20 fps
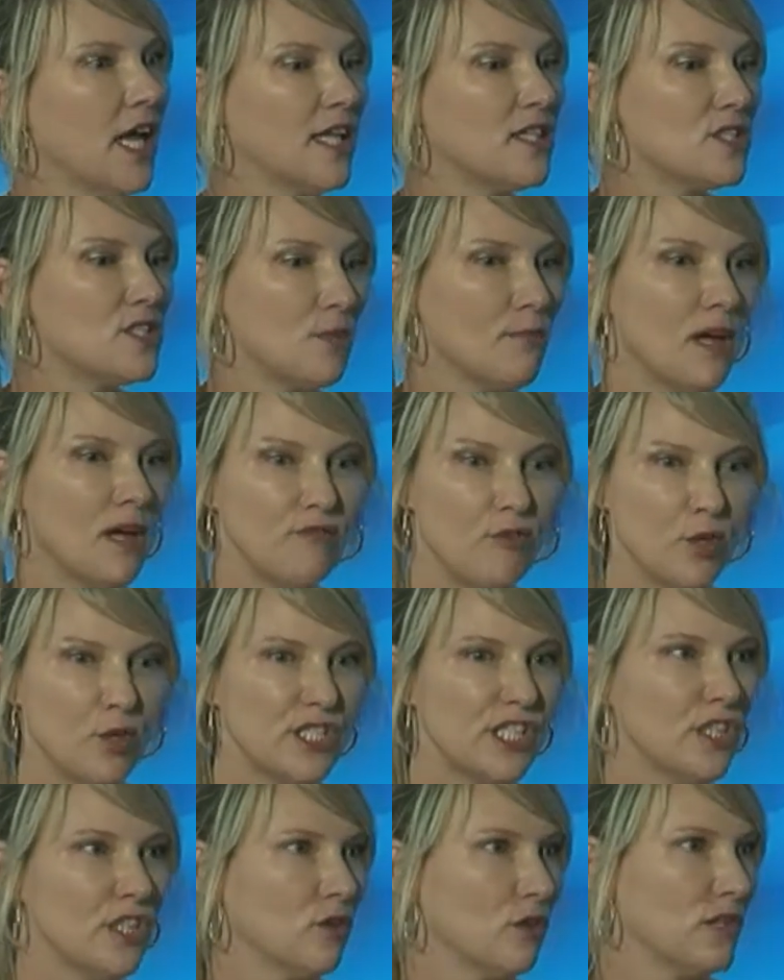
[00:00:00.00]
And so my
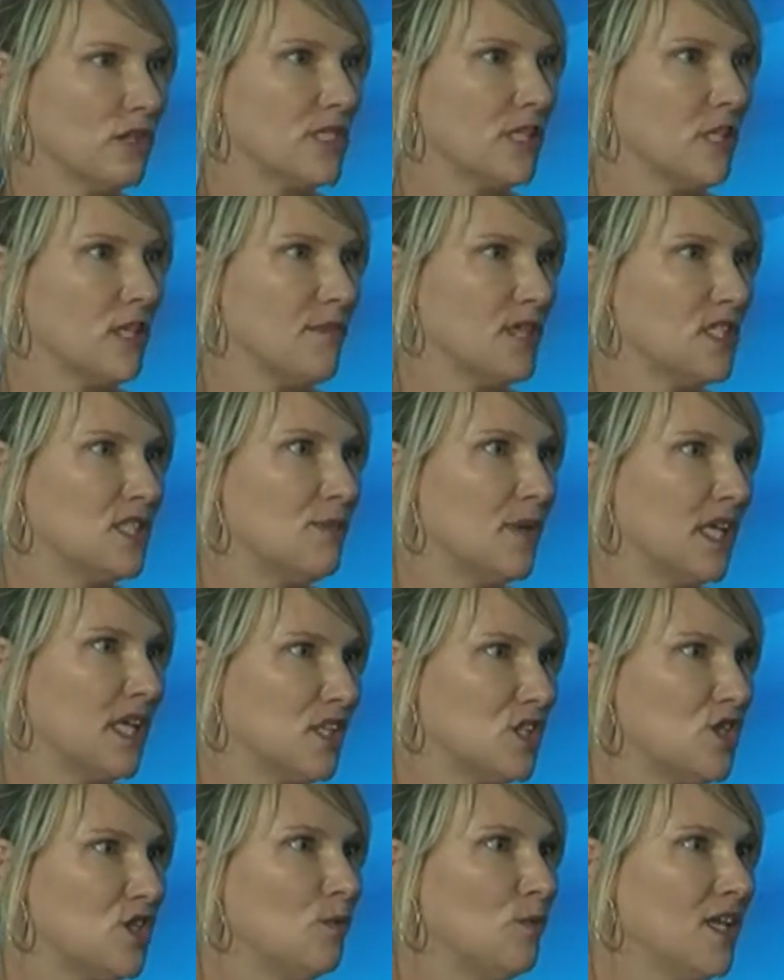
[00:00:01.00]
14-year-old is going to be
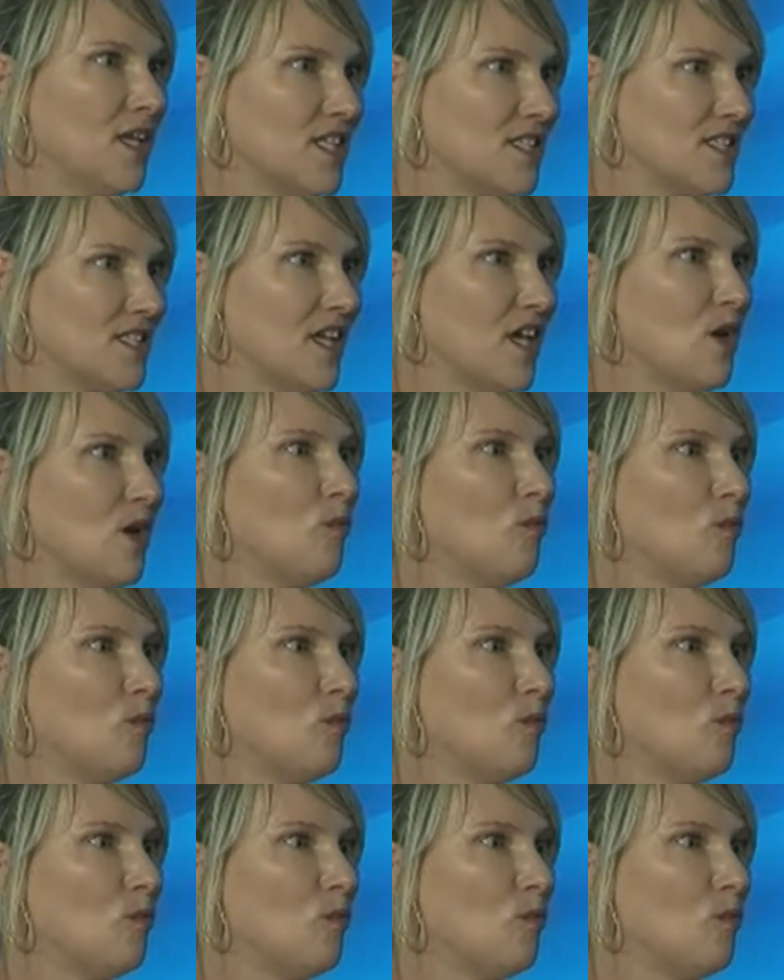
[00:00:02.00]
spending 2 weeks